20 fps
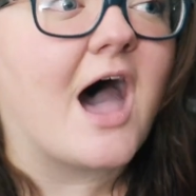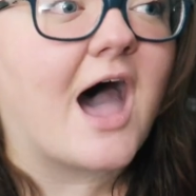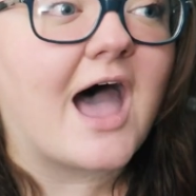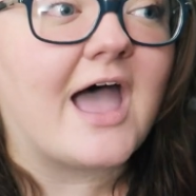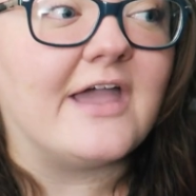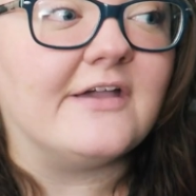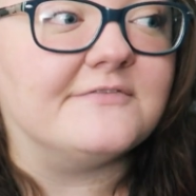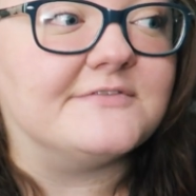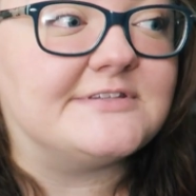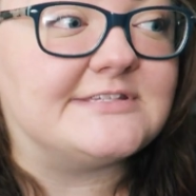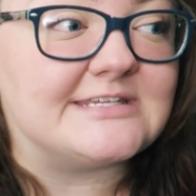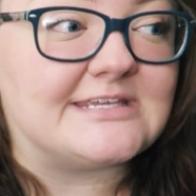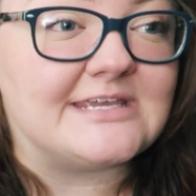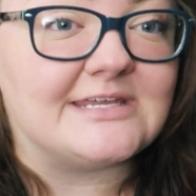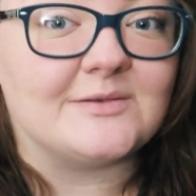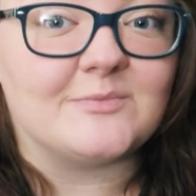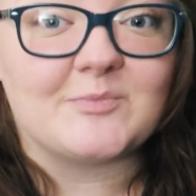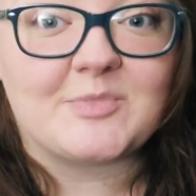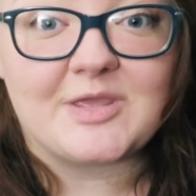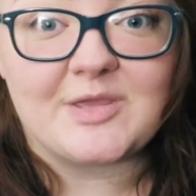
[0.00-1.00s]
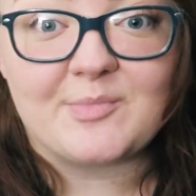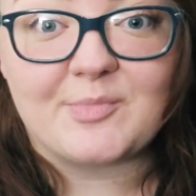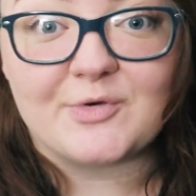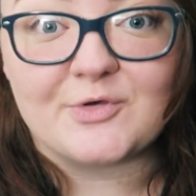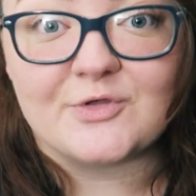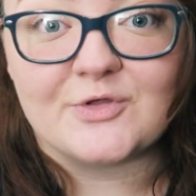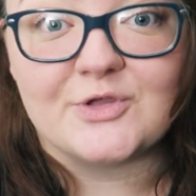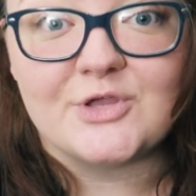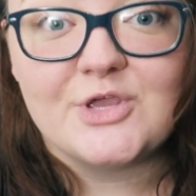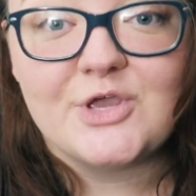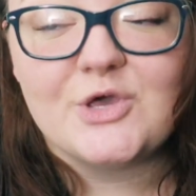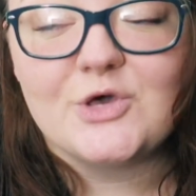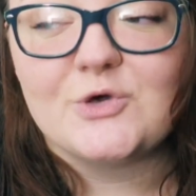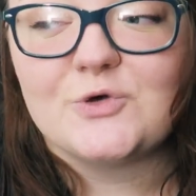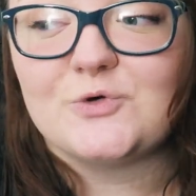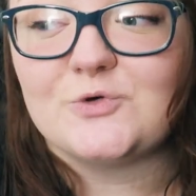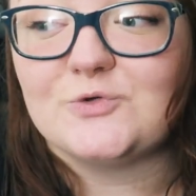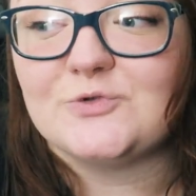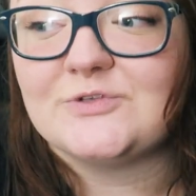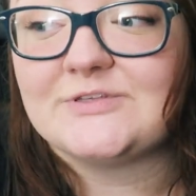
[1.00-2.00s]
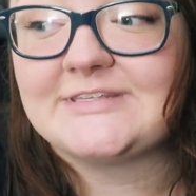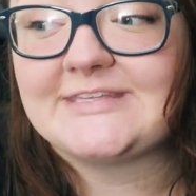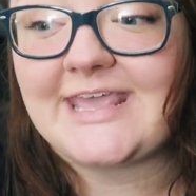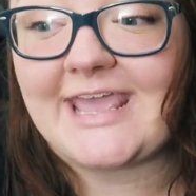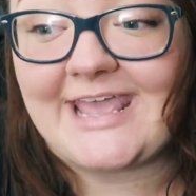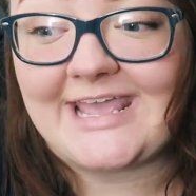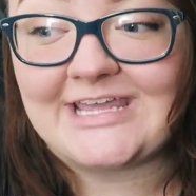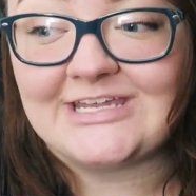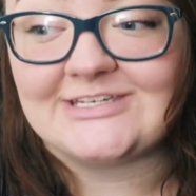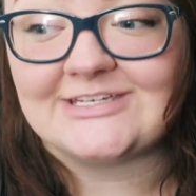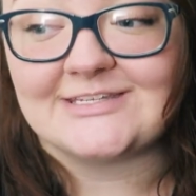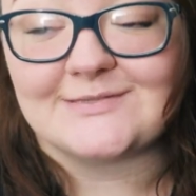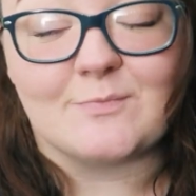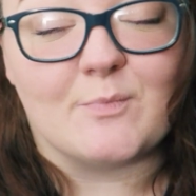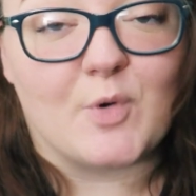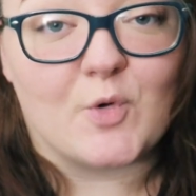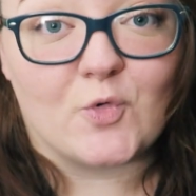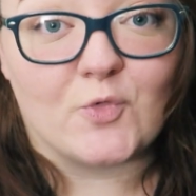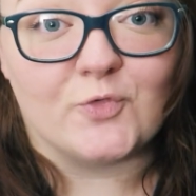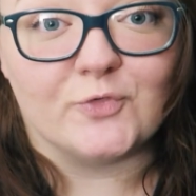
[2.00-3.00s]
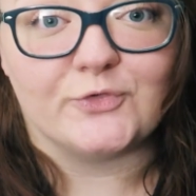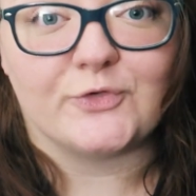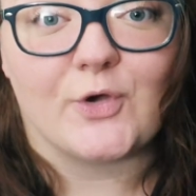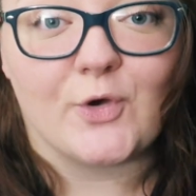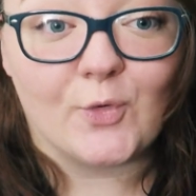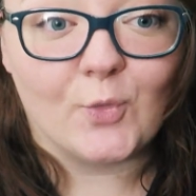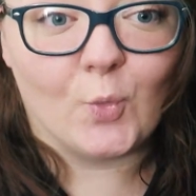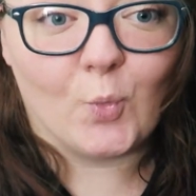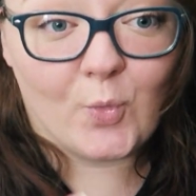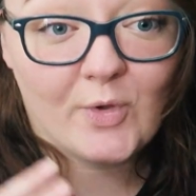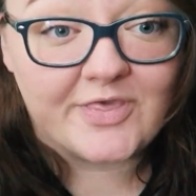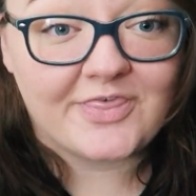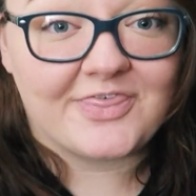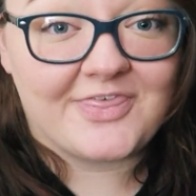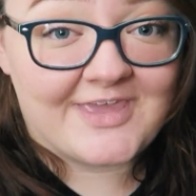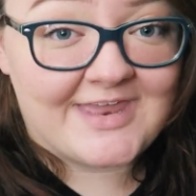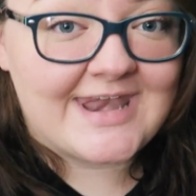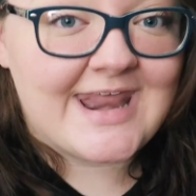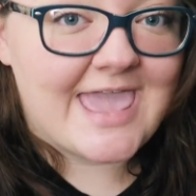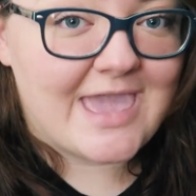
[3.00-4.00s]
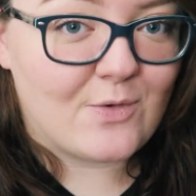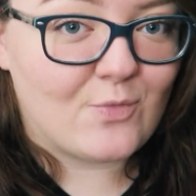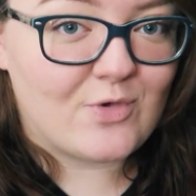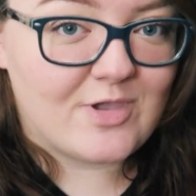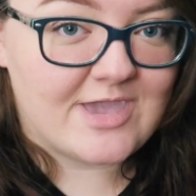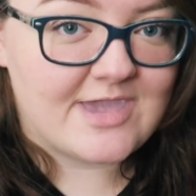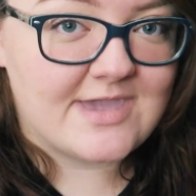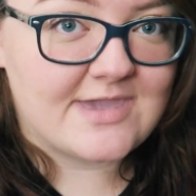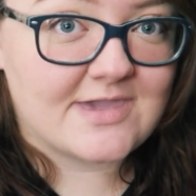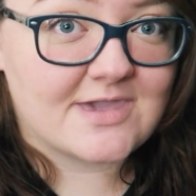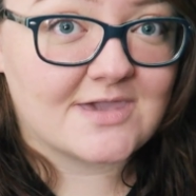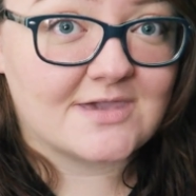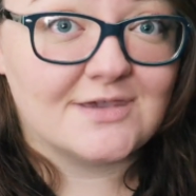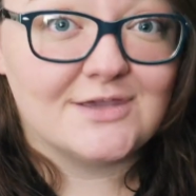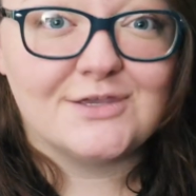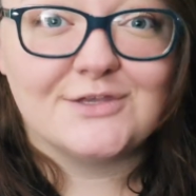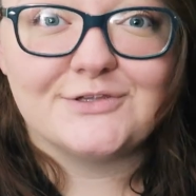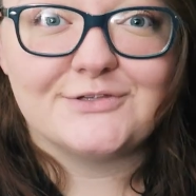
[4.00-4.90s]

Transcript: I have seen people whose cages mold within a week.